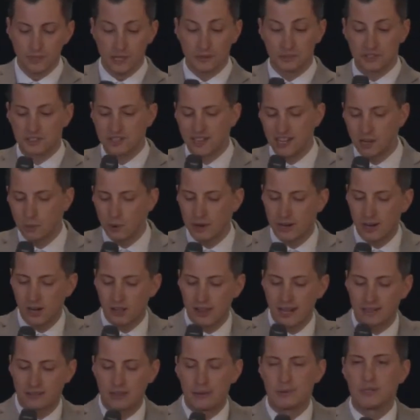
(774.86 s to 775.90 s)
Does anyone here
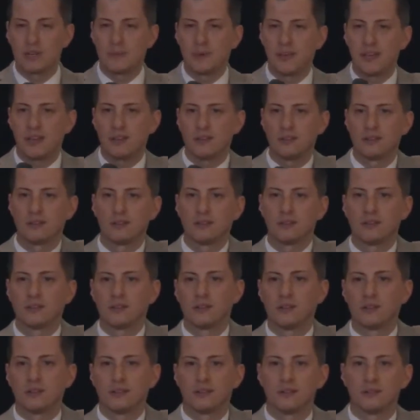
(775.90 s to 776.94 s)
like WWE?
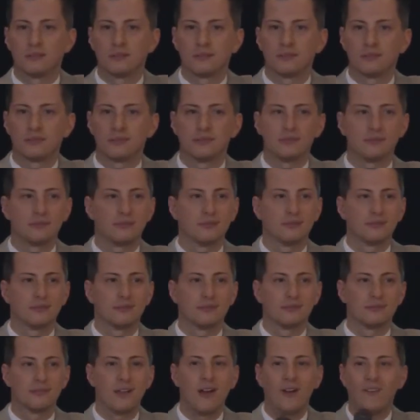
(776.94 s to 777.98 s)

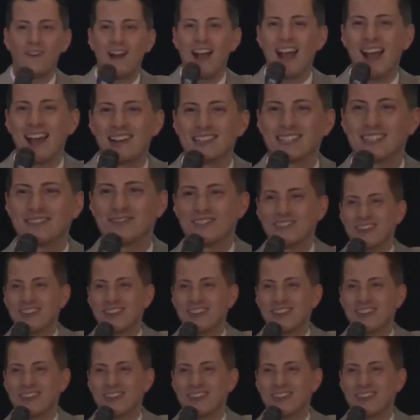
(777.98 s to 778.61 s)
All right, there's a